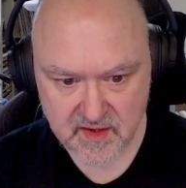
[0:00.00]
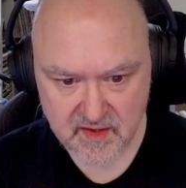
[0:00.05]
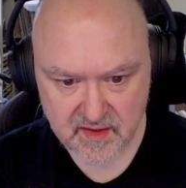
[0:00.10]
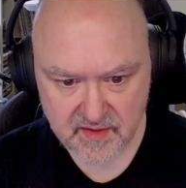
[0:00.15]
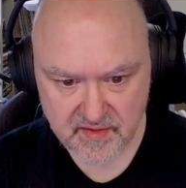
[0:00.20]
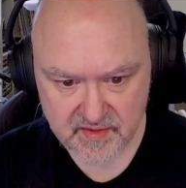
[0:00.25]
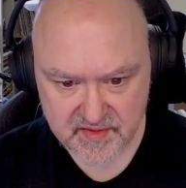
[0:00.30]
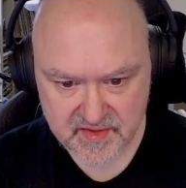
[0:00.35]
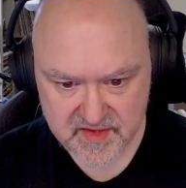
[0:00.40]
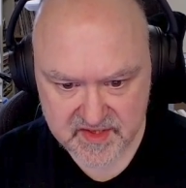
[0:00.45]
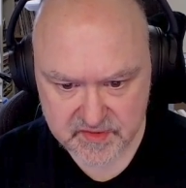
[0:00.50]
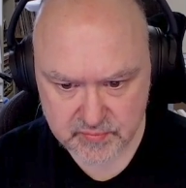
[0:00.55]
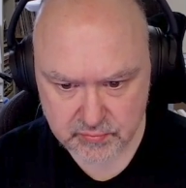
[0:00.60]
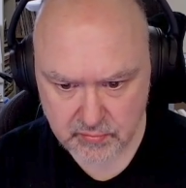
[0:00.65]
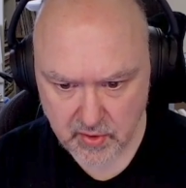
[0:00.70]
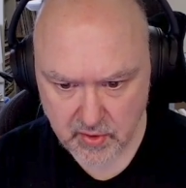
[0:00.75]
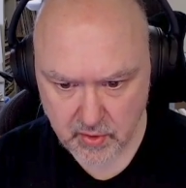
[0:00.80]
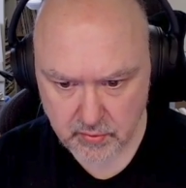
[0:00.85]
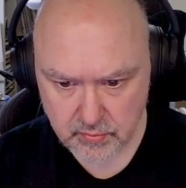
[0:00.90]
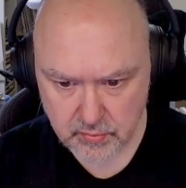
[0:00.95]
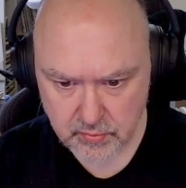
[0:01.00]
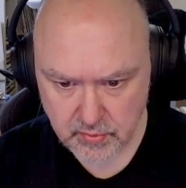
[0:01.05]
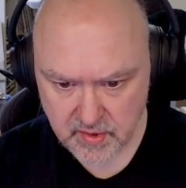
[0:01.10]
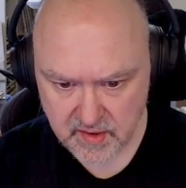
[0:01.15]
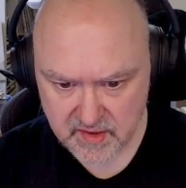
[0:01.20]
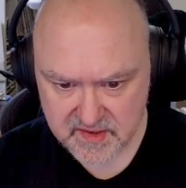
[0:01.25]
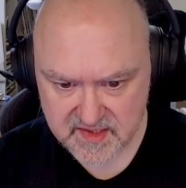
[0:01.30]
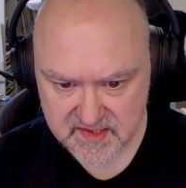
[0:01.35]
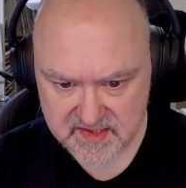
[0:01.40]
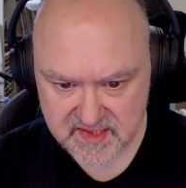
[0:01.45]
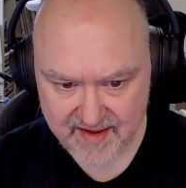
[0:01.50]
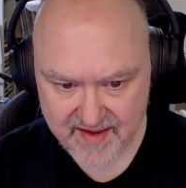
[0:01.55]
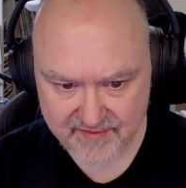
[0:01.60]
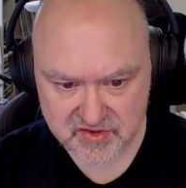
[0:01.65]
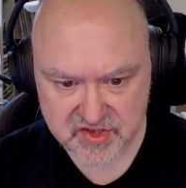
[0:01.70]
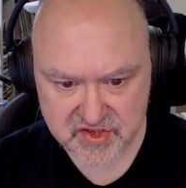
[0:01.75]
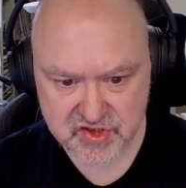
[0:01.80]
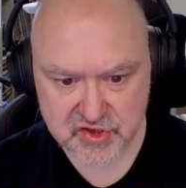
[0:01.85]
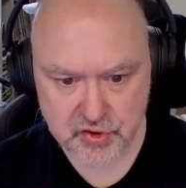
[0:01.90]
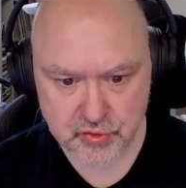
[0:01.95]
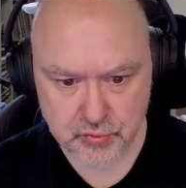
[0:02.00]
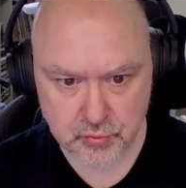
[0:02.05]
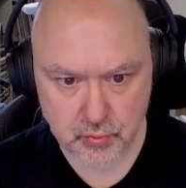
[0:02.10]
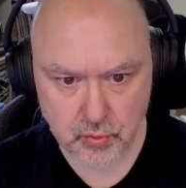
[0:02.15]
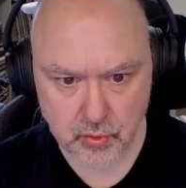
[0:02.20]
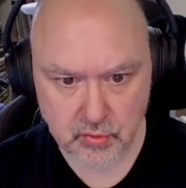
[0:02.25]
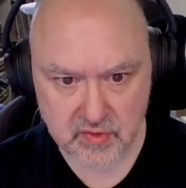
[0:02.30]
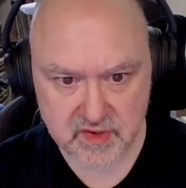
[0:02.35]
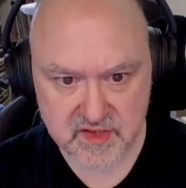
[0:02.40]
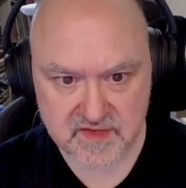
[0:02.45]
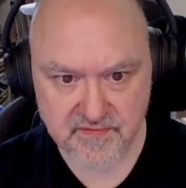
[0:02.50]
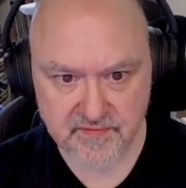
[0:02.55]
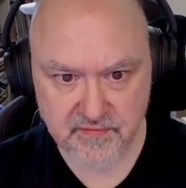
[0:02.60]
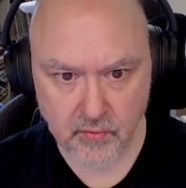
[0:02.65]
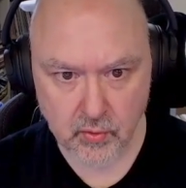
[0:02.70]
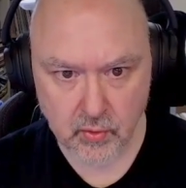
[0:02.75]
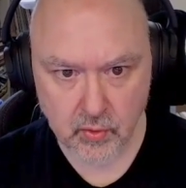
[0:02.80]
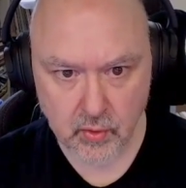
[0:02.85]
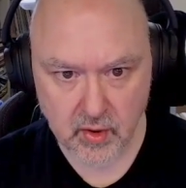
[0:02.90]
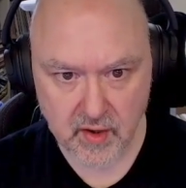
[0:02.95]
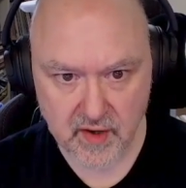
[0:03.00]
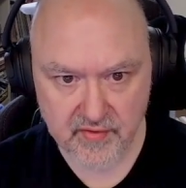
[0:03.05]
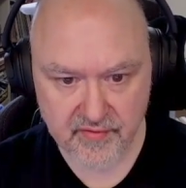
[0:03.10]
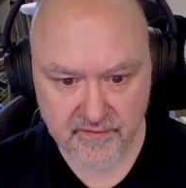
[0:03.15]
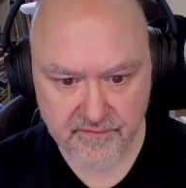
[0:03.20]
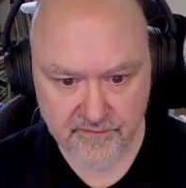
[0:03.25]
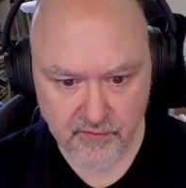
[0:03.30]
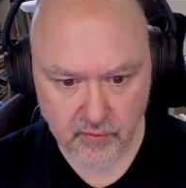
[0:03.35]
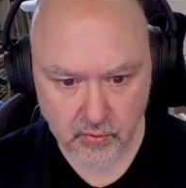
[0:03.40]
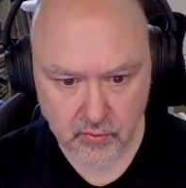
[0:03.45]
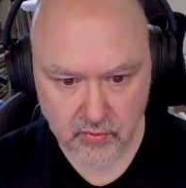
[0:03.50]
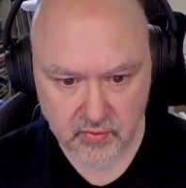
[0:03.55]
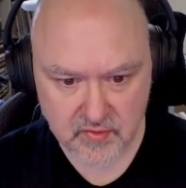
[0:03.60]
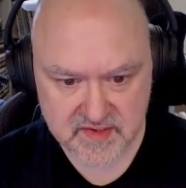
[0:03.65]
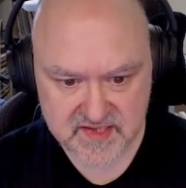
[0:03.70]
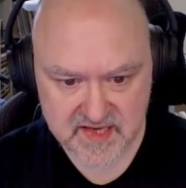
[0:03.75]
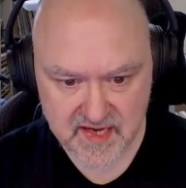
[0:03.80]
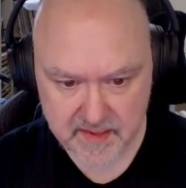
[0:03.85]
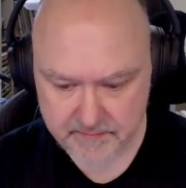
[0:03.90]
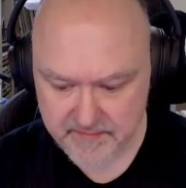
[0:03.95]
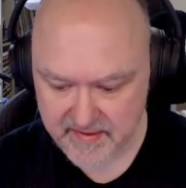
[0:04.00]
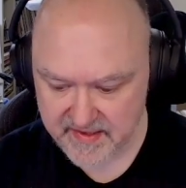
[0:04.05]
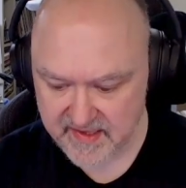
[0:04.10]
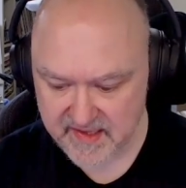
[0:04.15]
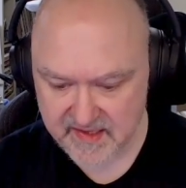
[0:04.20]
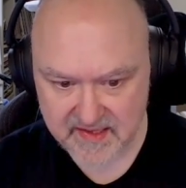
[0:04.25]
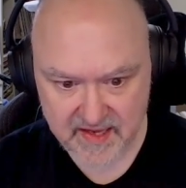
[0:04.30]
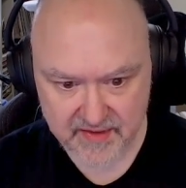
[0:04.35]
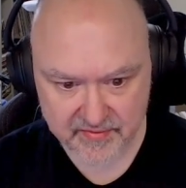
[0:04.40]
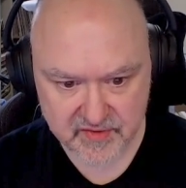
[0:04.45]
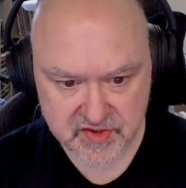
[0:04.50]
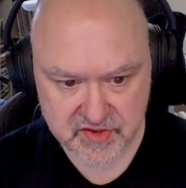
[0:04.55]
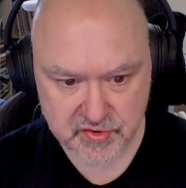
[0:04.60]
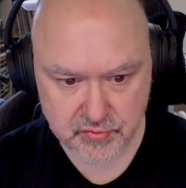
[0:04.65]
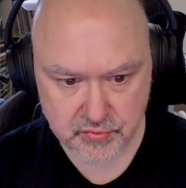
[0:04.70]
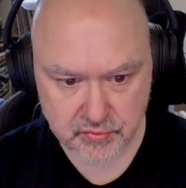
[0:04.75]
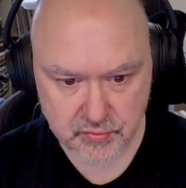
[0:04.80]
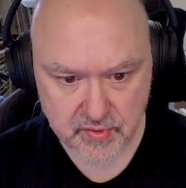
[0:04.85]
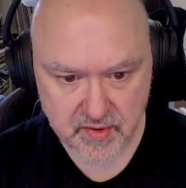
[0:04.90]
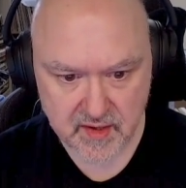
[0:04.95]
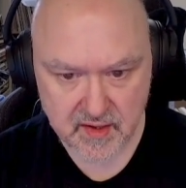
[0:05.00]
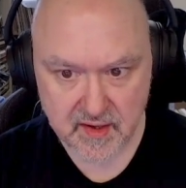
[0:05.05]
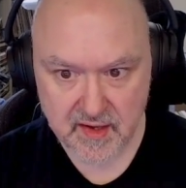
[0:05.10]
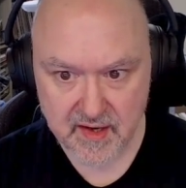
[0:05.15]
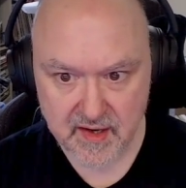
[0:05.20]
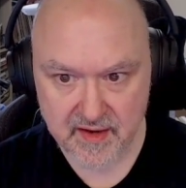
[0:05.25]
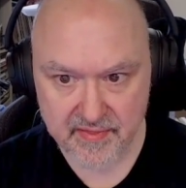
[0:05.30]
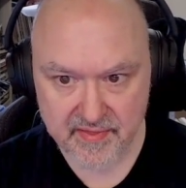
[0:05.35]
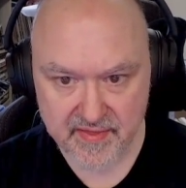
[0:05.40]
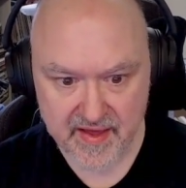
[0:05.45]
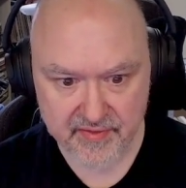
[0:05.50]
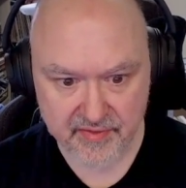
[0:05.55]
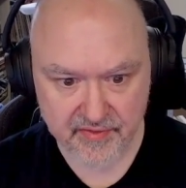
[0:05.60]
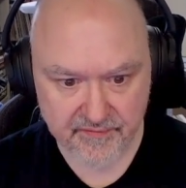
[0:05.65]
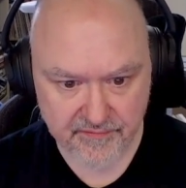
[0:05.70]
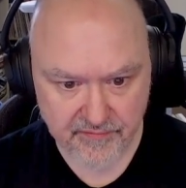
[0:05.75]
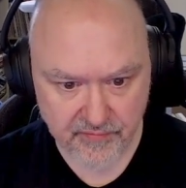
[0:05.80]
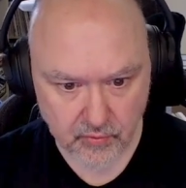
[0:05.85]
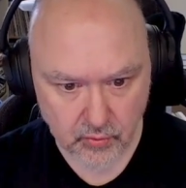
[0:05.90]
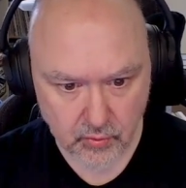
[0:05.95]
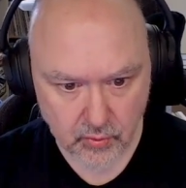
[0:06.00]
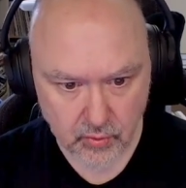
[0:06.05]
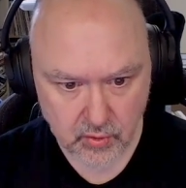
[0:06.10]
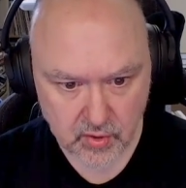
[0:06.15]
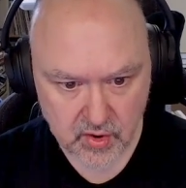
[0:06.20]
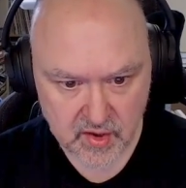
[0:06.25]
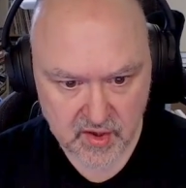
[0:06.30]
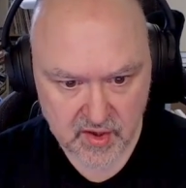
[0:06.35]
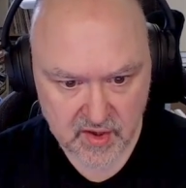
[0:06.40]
This row doesn't have its two or its four, and the four looks down, making that the two and that the four.